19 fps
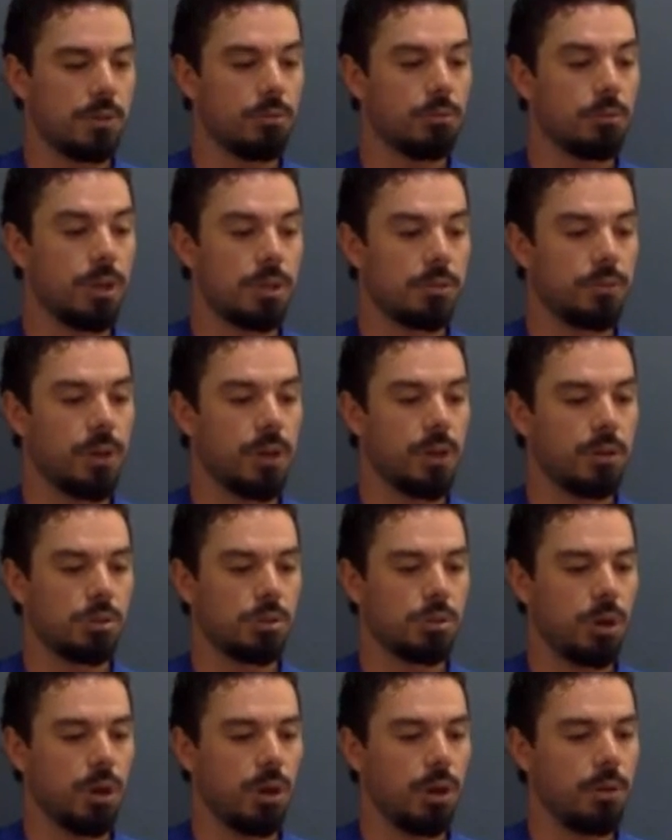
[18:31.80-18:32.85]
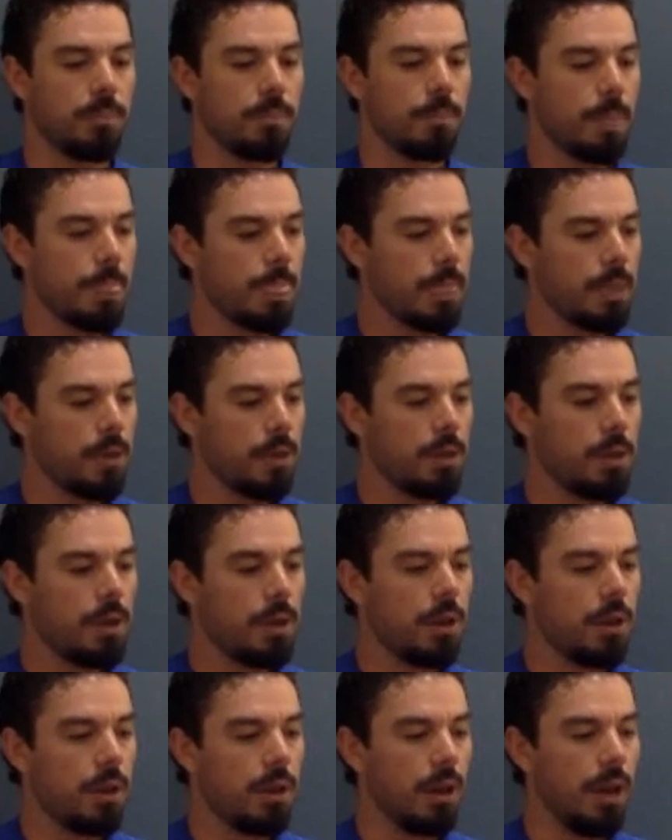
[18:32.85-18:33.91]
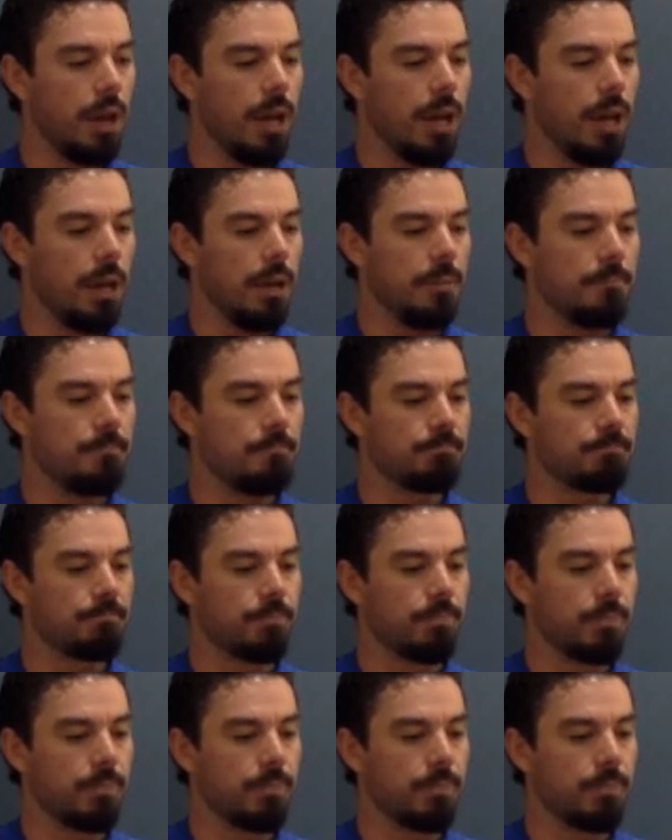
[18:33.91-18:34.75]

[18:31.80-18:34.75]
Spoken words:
resveratrol. And